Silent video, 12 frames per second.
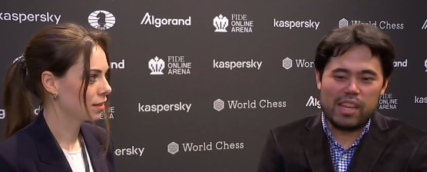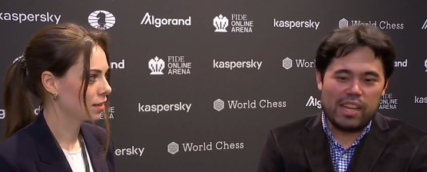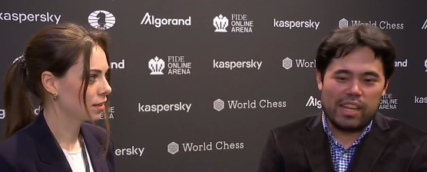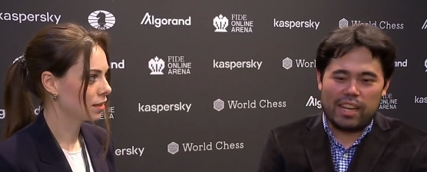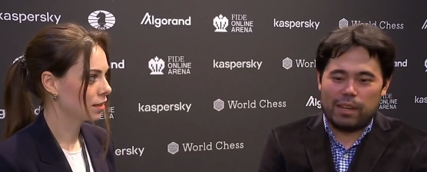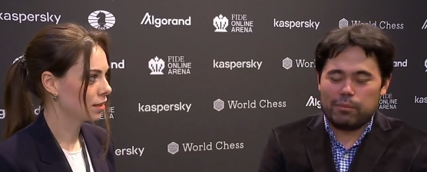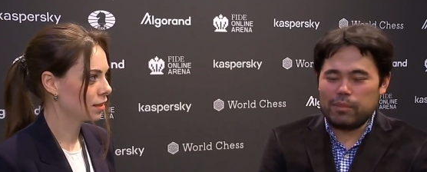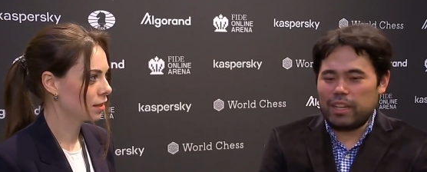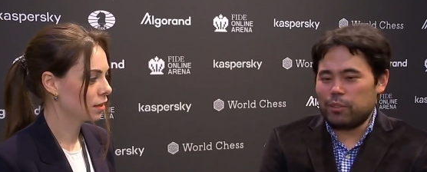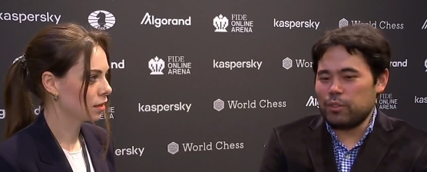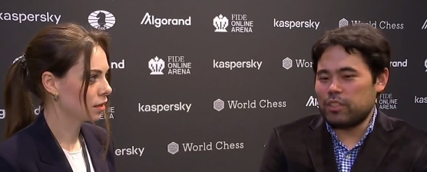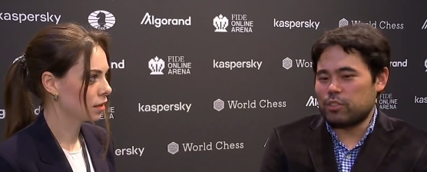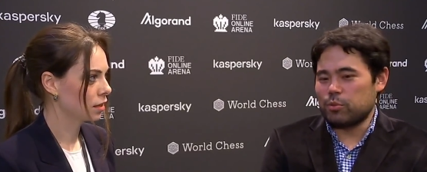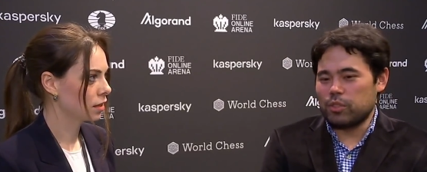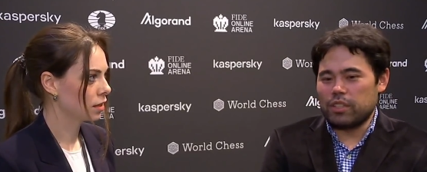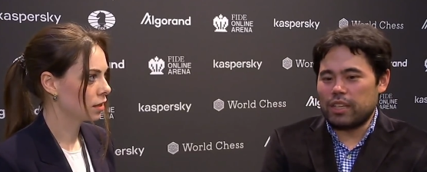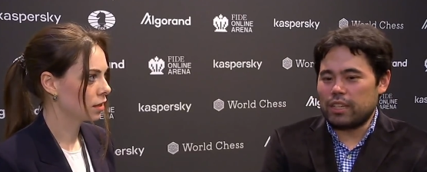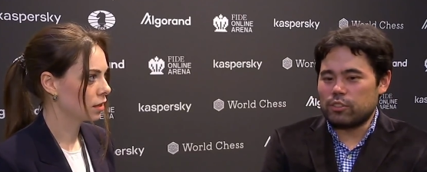Speaker 1: um, I don't think it's
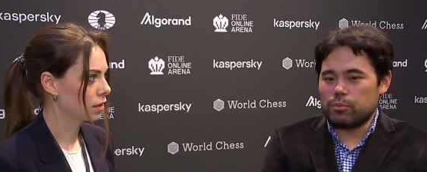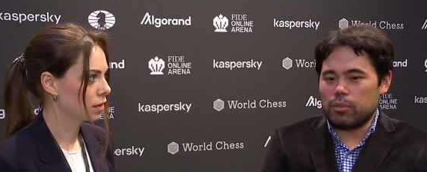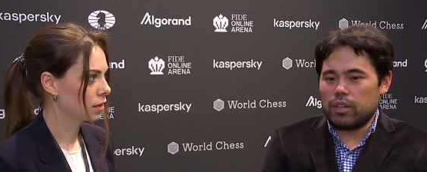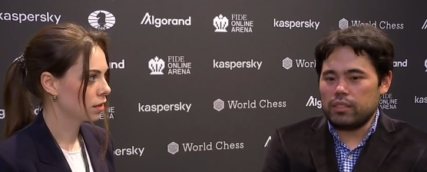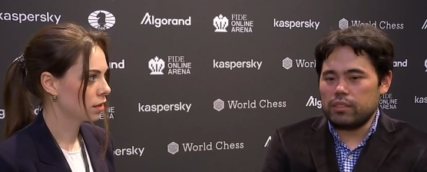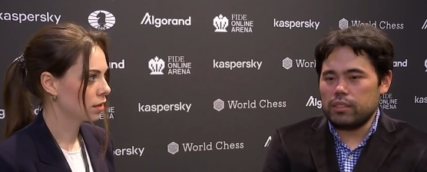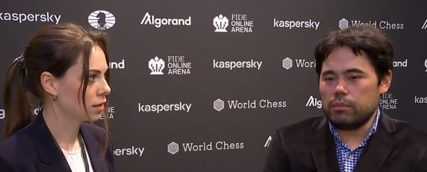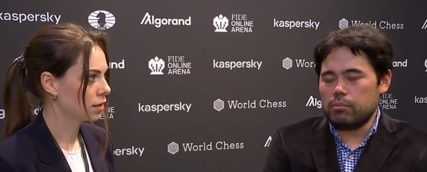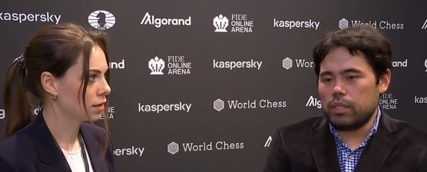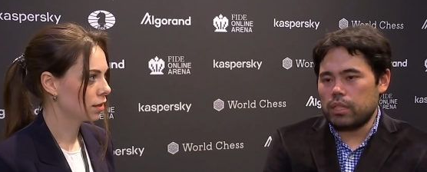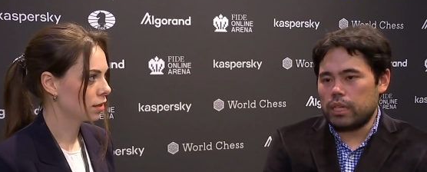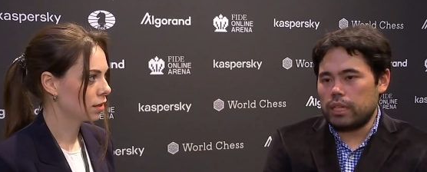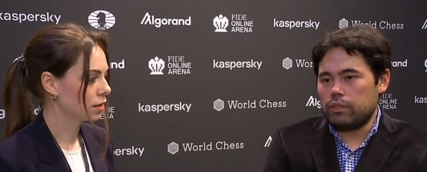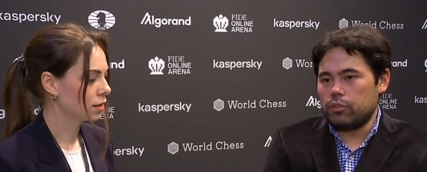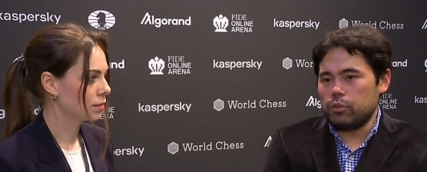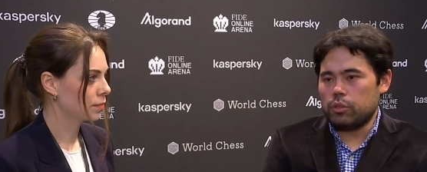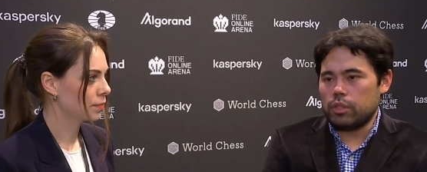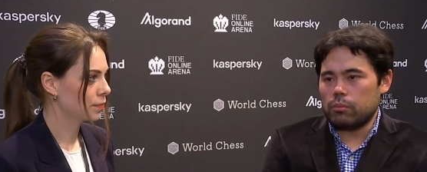really that surprising, but I
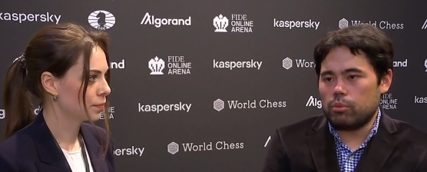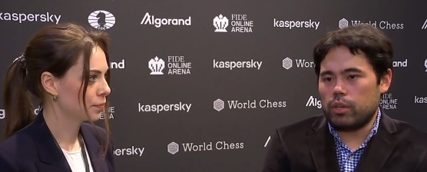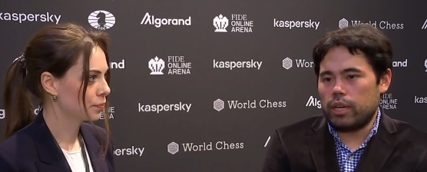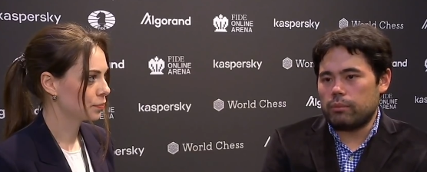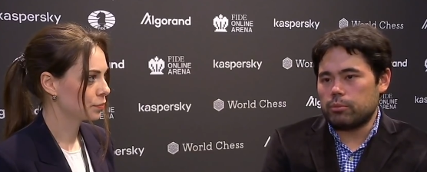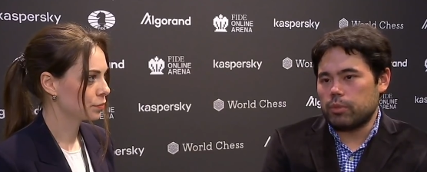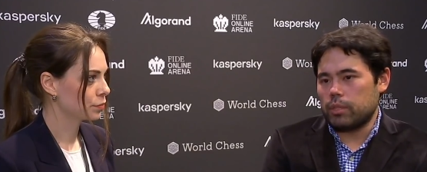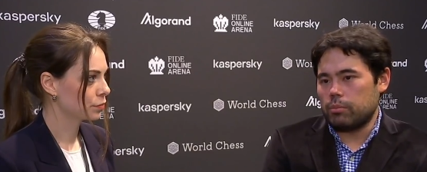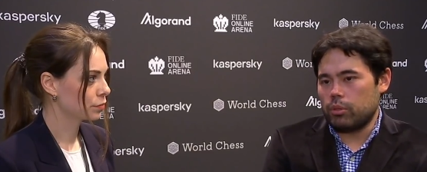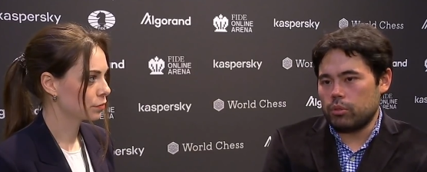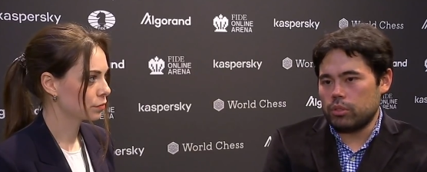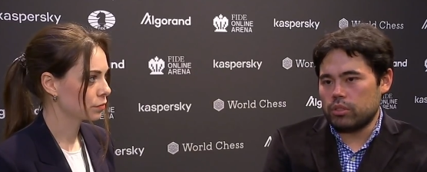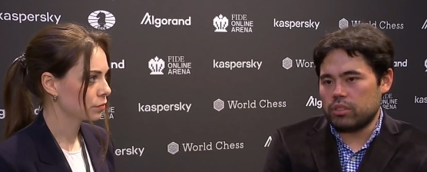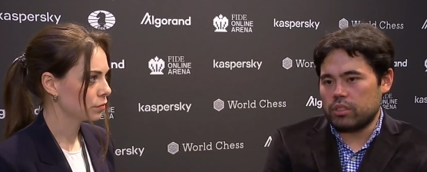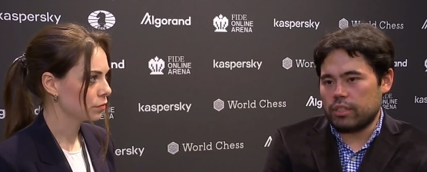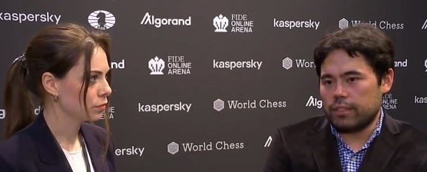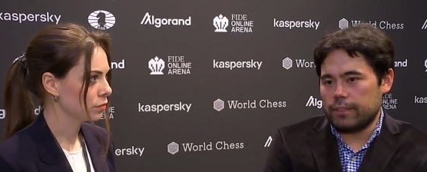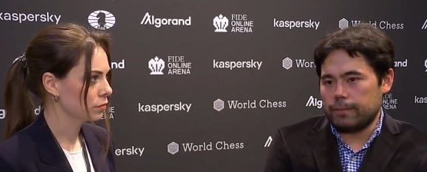do think perhaps my opponents,
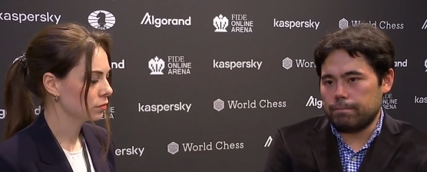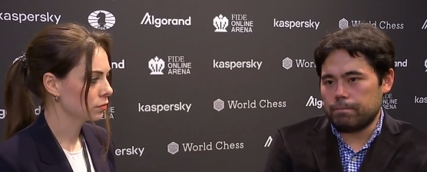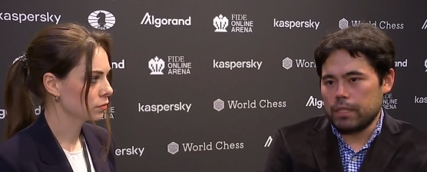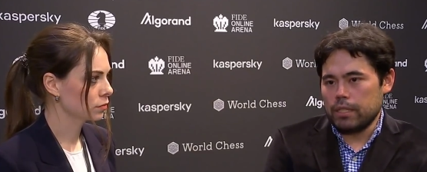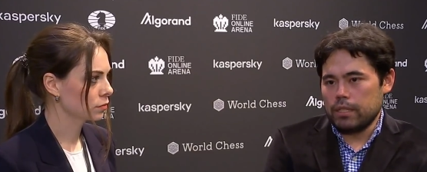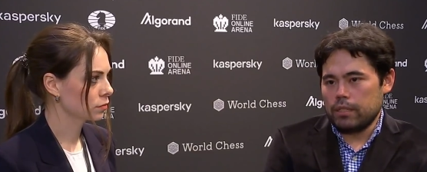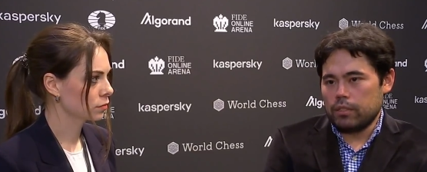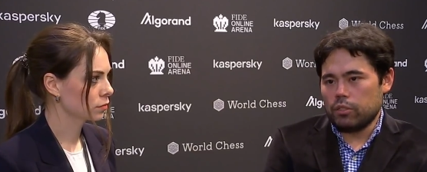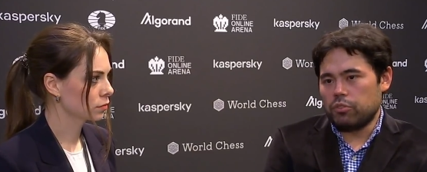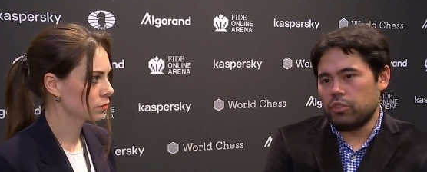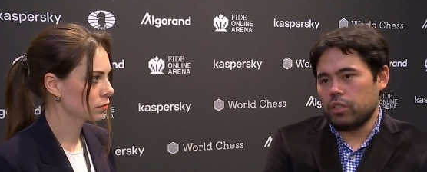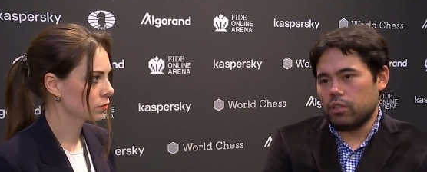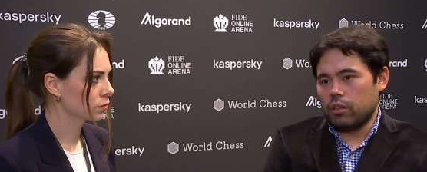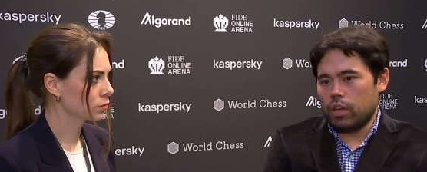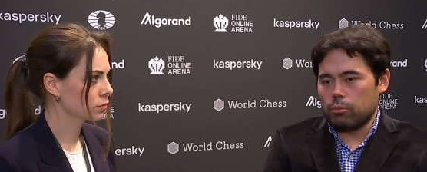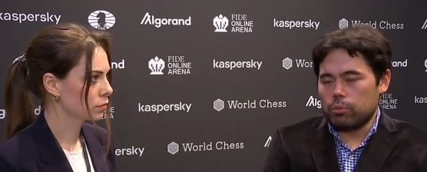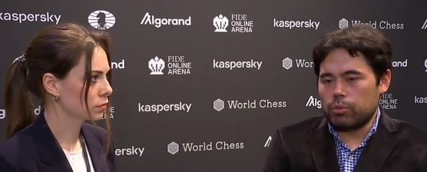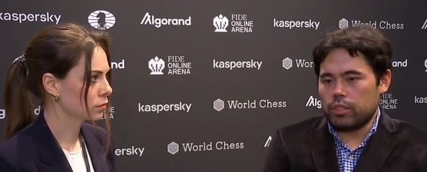um, they're feeling a
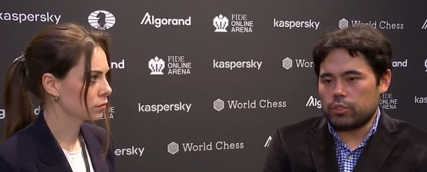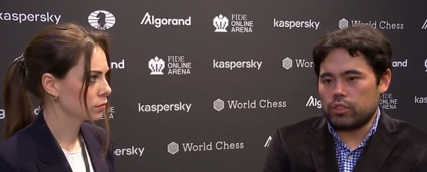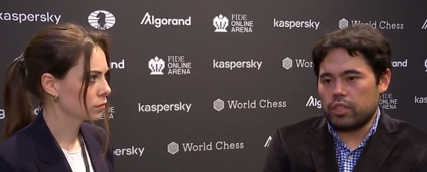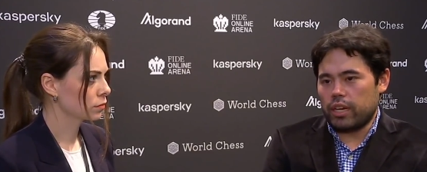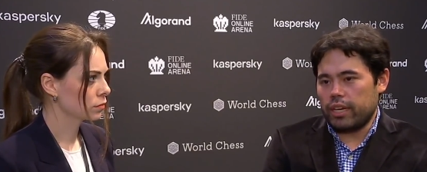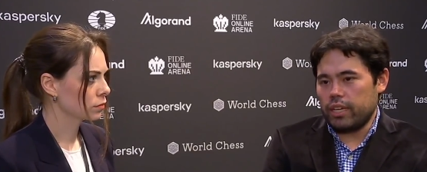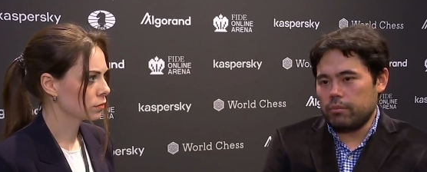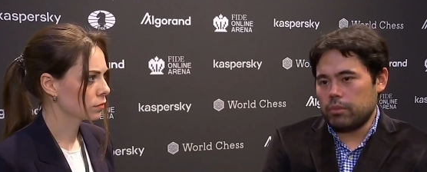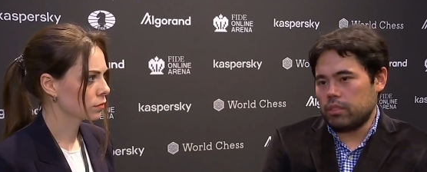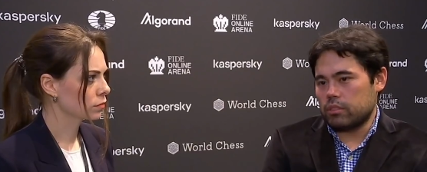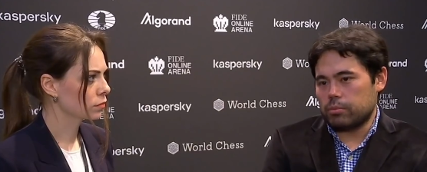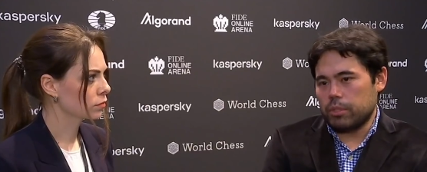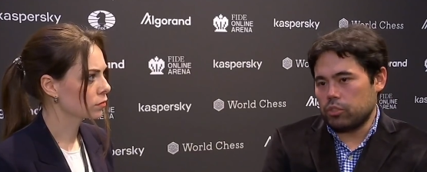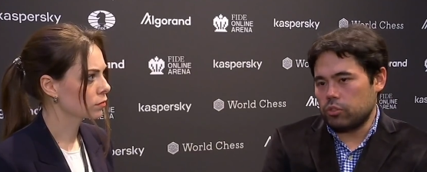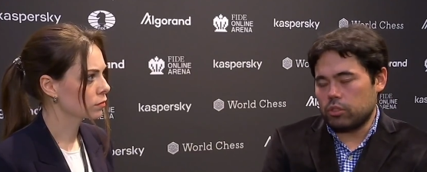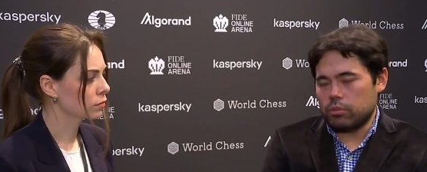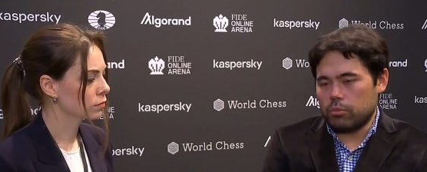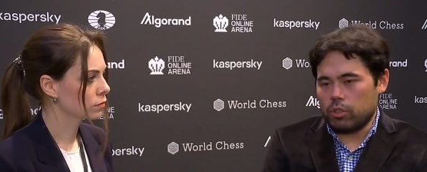lot more pressure than I am, and
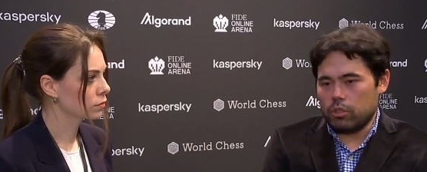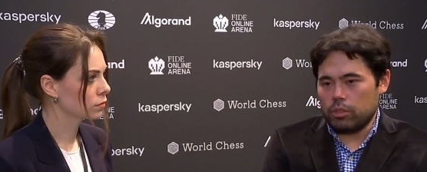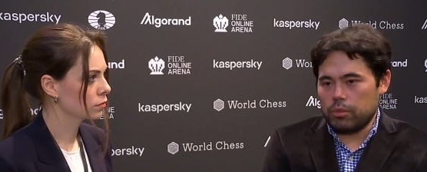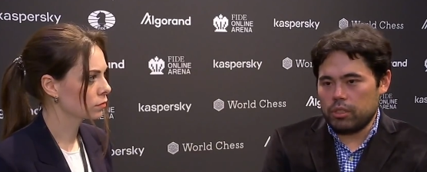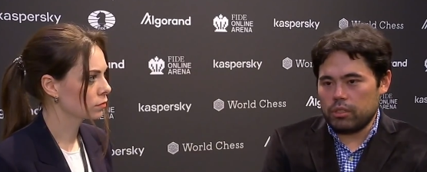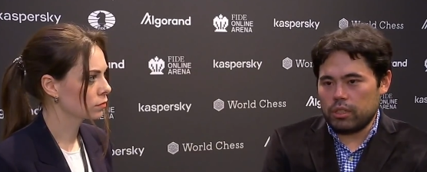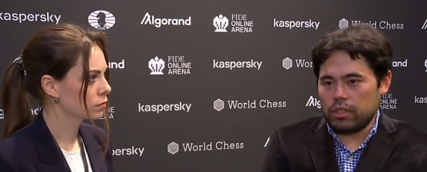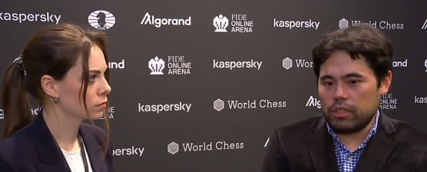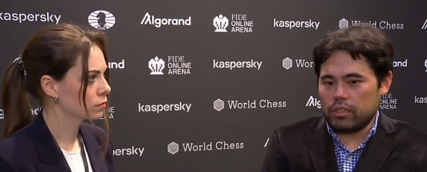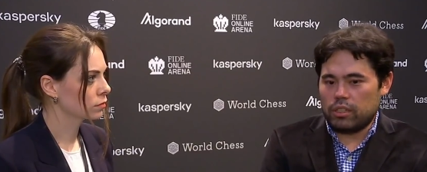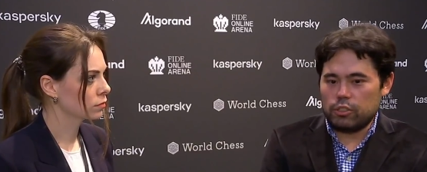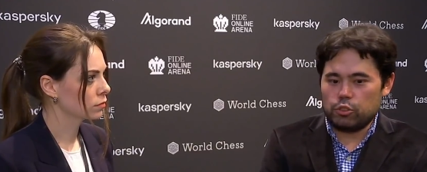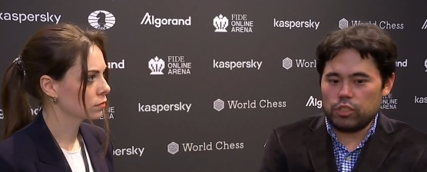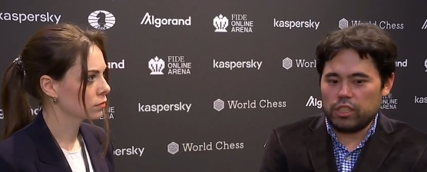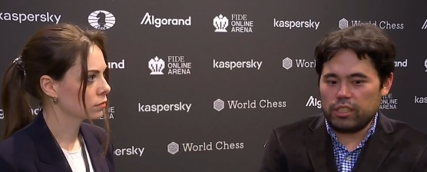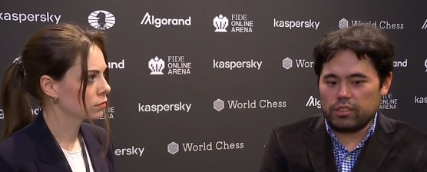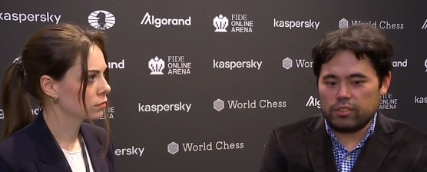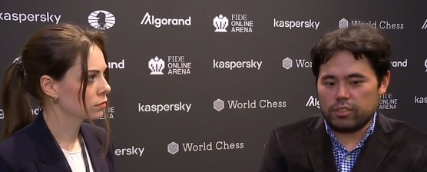especially tomorrow. I mean, I think Andre
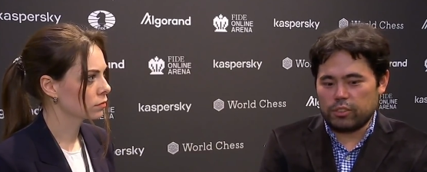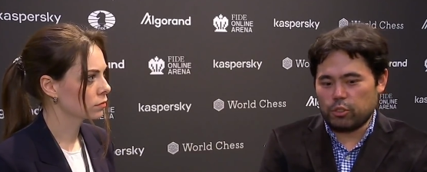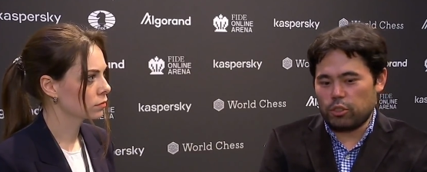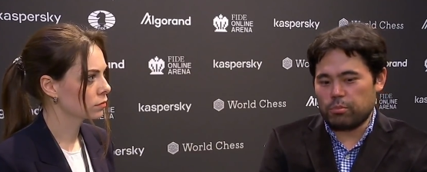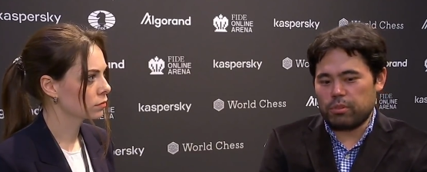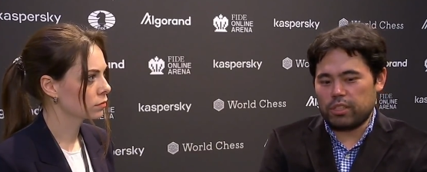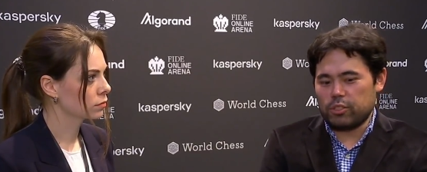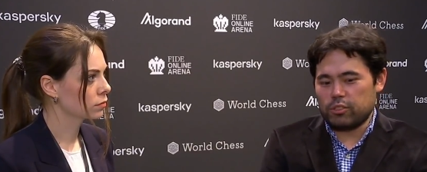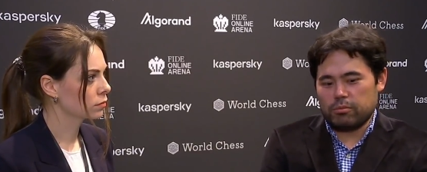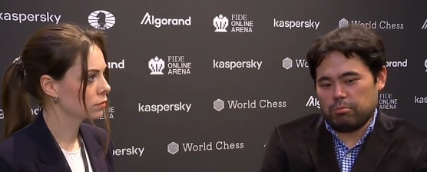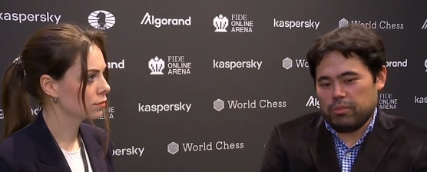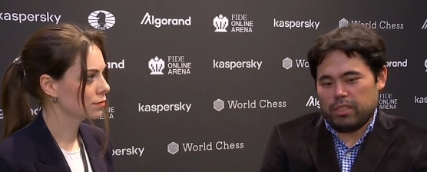has, has all the pressure.